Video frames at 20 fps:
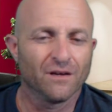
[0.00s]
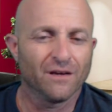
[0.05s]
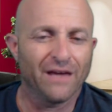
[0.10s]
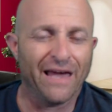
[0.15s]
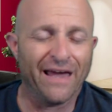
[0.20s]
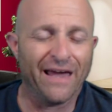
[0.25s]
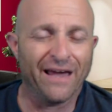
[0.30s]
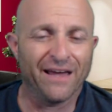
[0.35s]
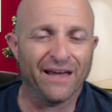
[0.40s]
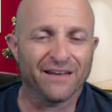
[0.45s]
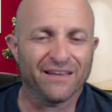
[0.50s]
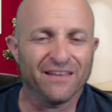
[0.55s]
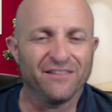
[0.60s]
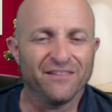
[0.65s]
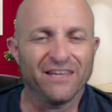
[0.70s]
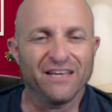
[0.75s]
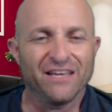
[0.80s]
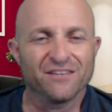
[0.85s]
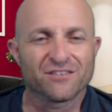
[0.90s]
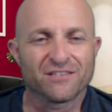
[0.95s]
And in
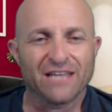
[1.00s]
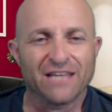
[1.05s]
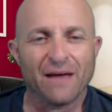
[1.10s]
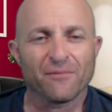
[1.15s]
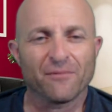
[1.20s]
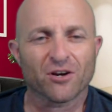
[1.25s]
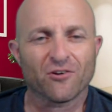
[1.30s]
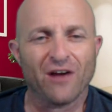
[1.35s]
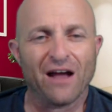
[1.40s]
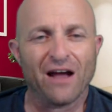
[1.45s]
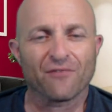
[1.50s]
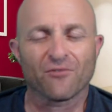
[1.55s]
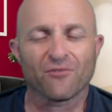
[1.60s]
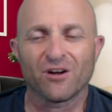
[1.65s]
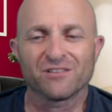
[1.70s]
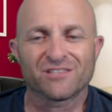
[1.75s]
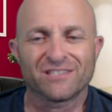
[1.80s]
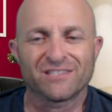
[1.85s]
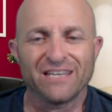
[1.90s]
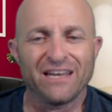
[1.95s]
these
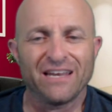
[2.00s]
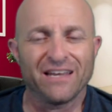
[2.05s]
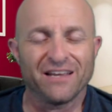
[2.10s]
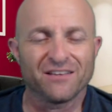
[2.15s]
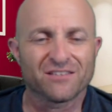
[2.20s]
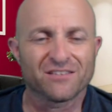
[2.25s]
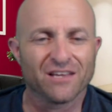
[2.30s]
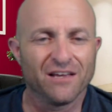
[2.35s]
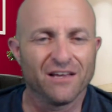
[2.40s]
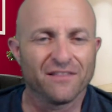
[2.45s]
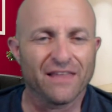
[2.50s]
Democrat-run cities,